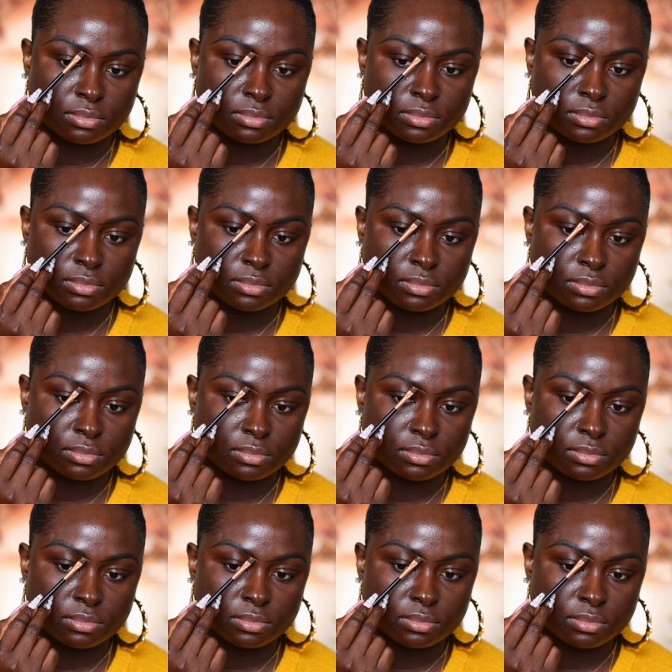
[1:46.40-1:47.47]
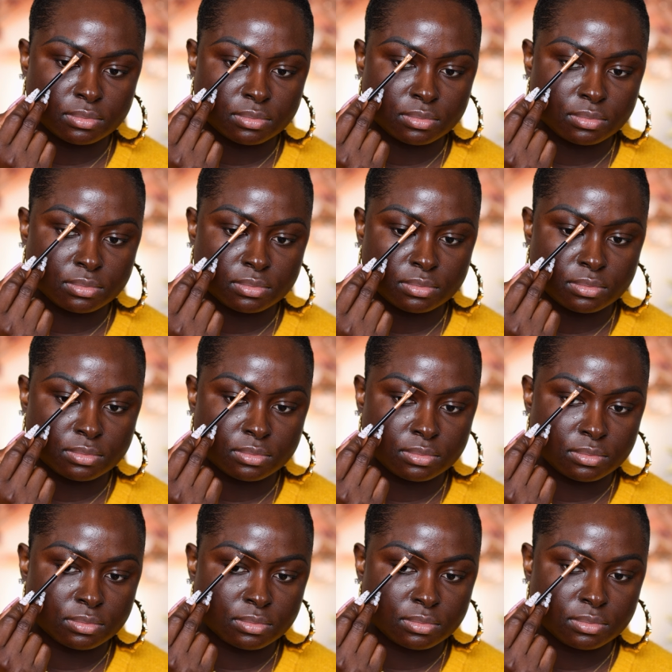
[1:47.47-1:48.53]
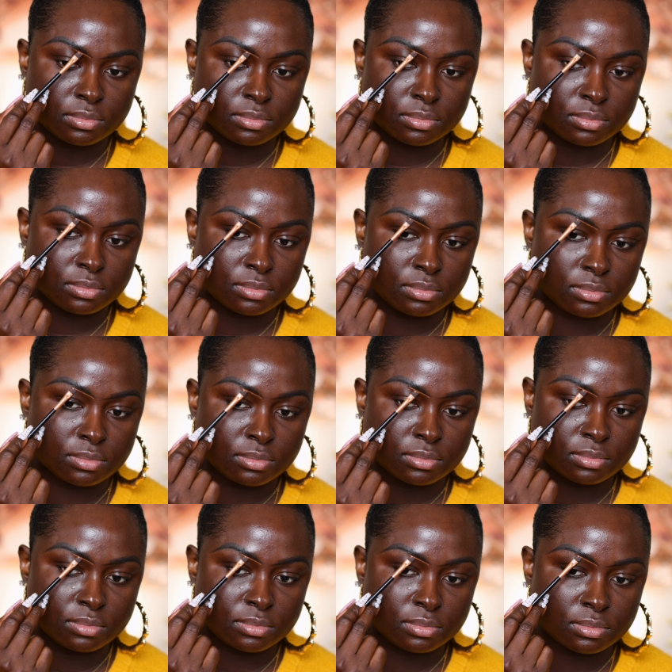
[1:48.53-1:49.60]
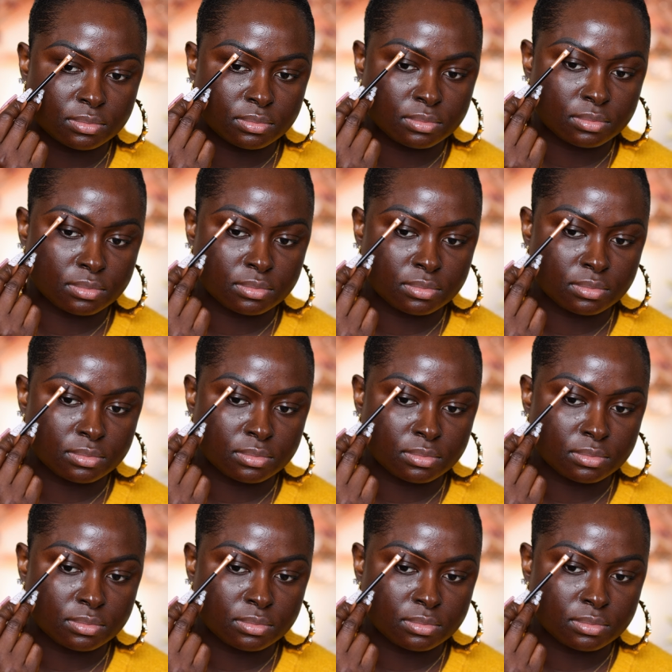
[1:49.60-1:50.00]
Nothing is said.